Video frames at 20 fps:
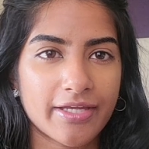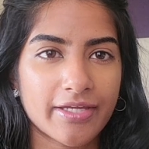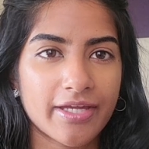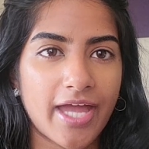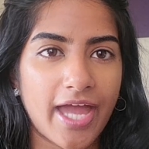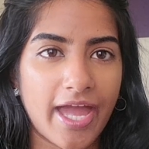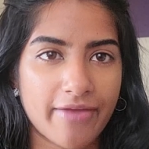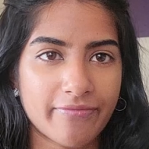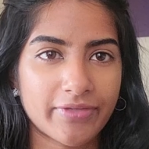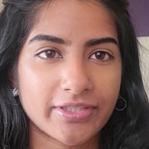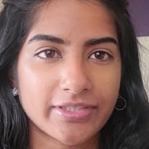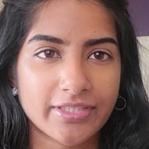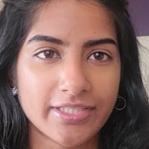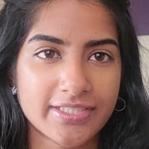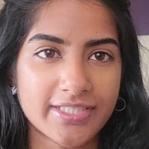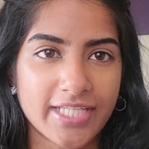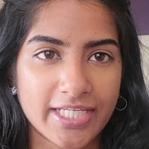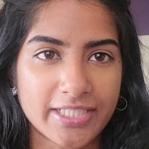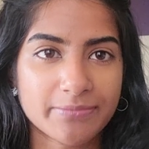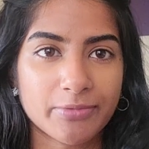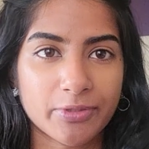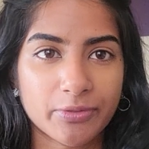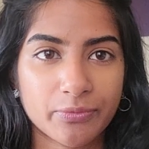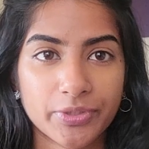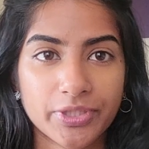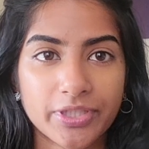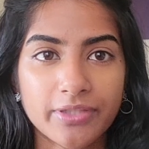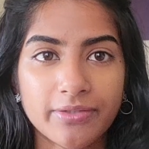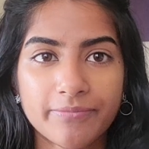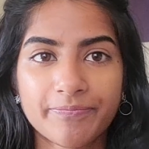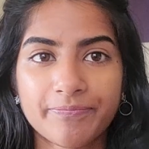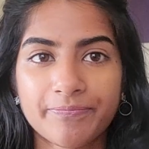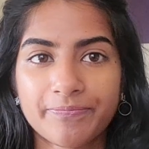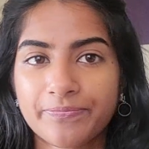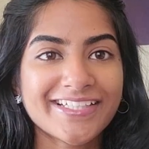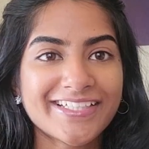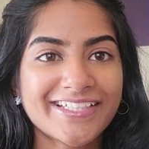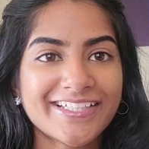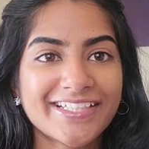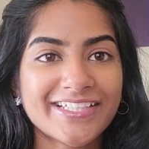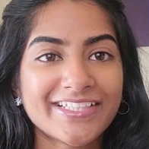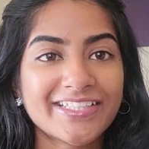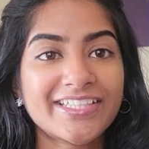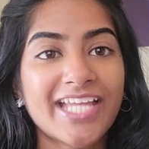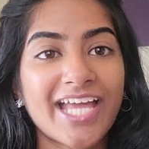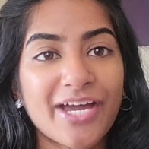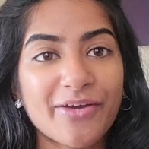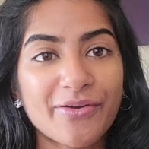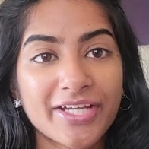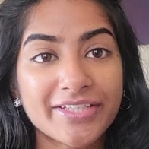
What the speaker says: having this textbook with you. Now,